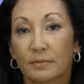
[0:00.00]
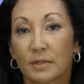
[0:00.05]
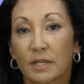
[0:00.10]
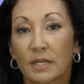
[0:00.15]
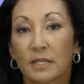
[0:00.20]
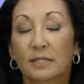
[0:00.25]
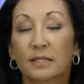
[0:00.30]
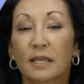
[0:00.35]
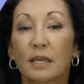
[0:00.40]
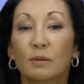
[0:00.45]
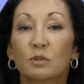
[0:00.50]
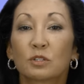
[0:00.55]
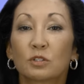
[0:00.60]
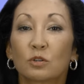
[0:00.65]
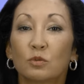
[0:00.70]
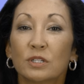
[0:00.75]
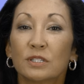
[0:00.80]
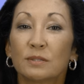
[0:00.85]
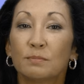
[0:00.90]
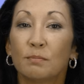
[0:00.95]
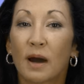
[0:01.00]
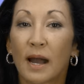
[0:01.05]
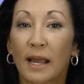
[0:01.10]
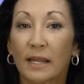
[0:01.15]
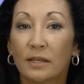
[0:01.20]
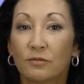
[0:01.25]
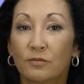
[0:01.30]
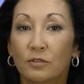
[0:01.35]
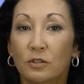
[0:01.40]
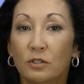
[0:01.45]
Sam was always
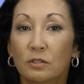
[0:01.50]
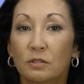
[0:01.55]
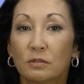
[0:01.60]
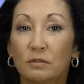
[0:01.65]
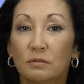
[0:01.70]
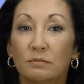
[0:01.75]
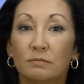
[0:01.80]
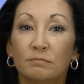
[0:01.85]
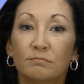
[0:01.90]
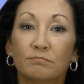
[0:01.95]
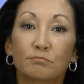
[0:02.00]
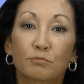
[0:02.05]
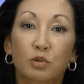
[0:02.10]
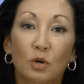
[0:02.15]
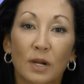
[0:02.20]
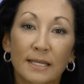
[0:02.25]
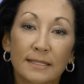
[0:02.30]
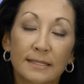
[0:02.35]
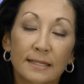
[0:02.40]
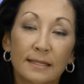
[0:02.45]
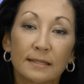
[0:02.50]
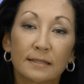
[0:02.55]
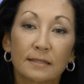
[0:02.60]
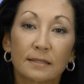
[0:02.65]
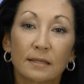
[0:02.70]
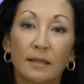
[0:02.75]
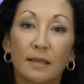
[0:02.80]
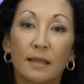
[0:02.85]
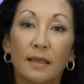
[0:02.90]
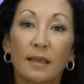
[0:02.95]
mindful,
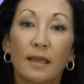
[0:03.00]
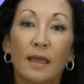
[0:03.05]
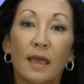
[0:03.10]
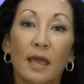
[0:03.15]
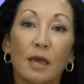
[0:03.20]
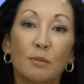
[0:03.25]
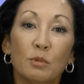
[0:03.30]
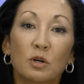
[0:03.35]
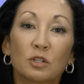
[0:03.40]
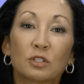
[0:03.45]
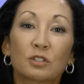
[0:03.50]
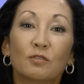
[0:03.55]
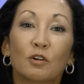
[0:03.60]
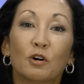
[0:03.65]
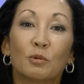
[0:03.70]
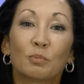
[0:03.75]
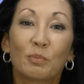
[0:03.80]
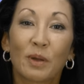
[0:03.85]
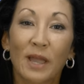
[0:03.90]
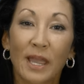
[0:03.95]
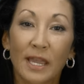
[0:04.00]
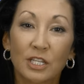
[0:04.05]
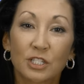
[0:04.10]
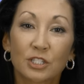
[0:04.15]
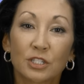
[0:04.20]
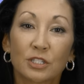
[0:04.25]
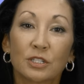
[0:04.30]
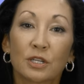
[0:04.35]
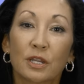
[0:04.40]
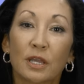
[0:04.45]
present, and most of all,
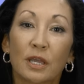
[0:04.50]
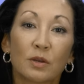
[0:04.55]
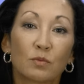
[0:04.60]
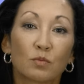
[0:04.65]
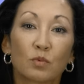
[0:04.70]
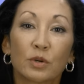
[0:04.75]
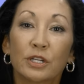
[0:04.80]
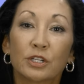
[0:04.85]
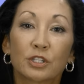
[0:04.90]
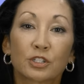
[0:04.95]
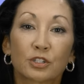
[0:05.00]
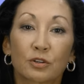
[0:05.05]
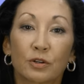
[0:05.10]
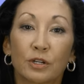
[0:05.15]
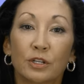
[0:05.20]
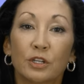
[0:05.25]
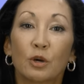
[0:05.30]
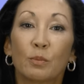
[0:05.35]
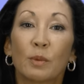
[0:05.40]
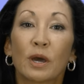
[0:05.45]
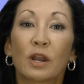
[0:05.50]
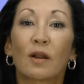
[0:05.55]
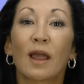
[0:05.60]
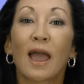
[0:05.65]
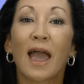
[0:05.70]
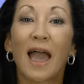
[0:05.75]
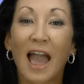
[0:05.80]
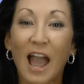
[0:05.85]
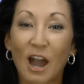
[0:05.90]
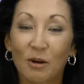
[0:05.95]
patient and reassuring no matter
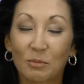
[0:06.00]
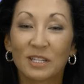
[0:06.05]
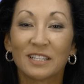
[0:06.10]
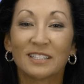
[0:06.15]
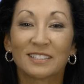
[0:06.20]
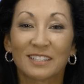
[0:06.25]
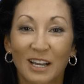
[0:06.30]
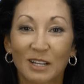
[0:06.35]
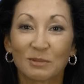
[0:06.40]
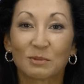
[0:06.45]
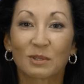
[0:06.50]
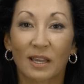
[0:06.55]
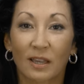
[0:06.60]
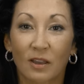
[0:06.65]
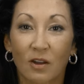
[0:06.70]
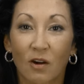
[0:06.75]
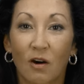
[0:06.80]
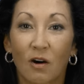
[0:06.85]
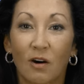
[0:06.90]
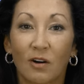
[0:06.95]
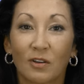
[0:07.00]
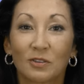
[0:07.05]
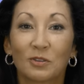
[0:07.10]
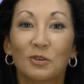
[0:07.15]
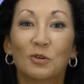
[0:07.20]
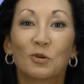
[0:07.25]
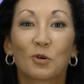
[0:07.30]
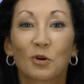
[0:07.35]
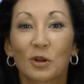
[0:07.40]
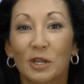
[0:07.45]
how many times I called
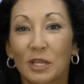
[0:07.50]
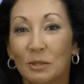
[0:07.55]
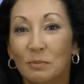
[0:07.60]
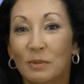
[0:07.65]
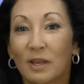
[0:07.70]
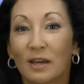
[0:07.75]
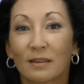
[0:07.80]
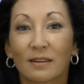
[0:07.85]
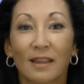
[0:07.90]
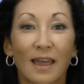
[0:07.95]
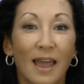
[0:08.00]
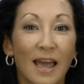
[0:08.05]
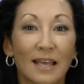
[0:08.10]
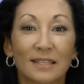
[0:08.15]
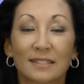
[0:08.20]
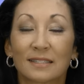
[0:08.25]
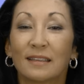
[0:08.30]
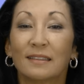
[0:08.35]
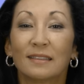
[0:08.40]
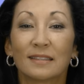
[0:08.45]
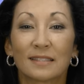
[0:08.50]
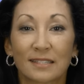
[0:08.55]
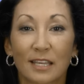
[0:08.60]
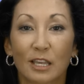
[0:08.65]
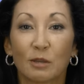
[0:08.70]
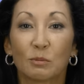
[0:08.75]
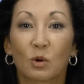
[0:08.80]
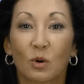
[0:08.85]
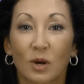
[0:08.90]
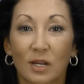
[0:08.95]
or emailed asking the
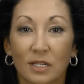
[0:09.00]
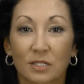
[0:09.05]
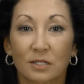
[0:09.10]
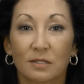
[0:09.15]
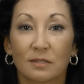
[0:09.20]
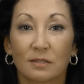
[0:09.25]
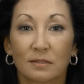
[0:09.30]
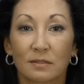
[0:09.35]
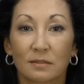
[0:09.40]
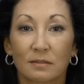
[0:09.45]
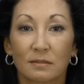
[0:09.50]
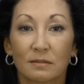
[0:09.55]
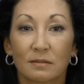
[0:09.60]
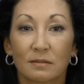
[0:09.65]
same questions.